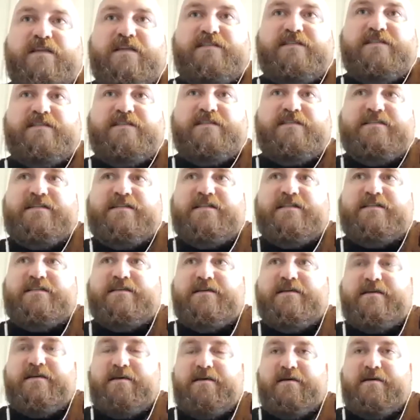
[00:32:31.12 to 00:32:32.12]
that
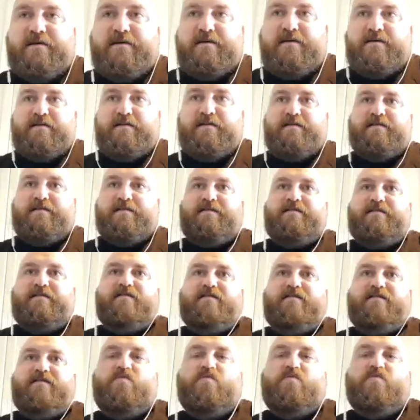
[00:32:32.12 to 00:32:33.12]
the
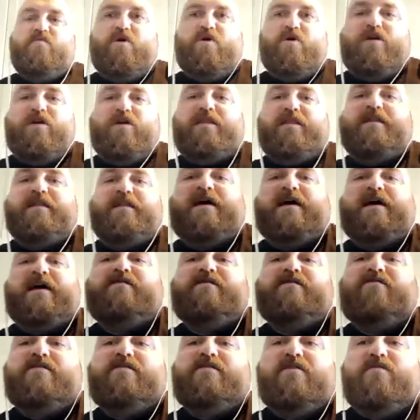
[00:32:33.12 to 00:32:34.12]
world and your
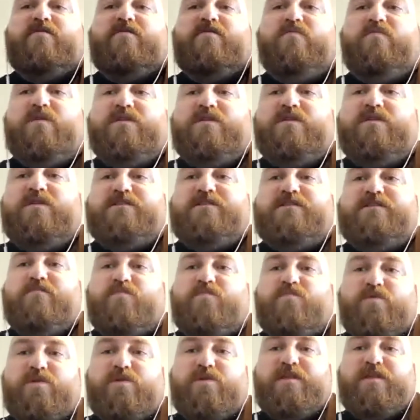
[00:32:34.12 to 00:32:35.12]
loved ones
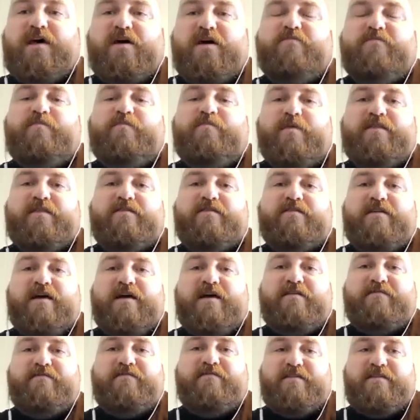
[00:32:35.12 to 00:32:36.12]
would have better
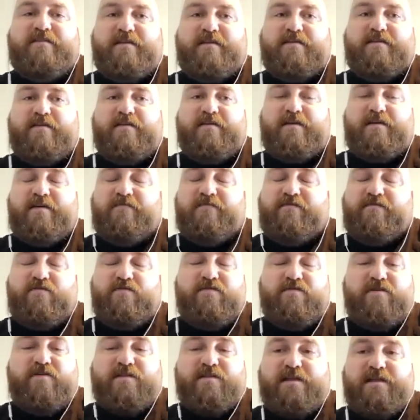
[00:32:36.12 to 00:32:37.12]
lives if you're
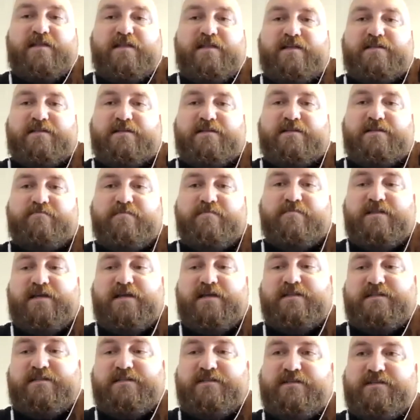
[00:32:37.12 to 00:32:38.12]
not in it. But
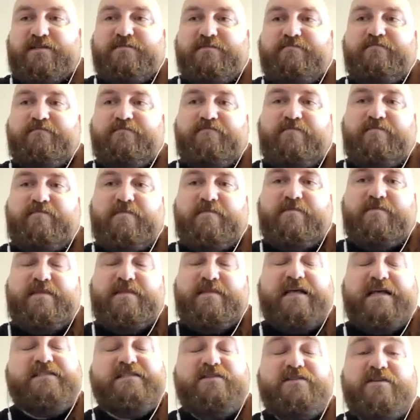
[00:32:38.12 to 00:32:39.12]
that's
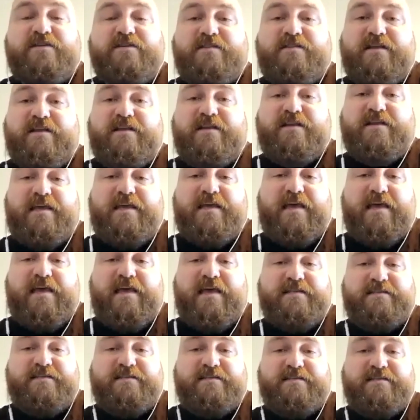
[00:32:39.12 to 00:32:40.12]
not the
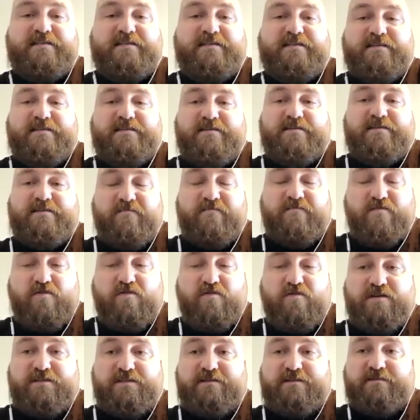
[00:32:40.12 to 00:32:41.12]
case, of
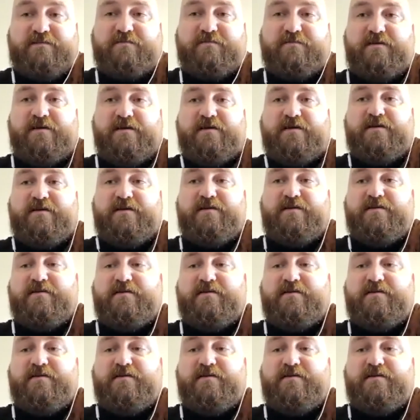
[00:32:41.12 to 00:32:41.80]
course. But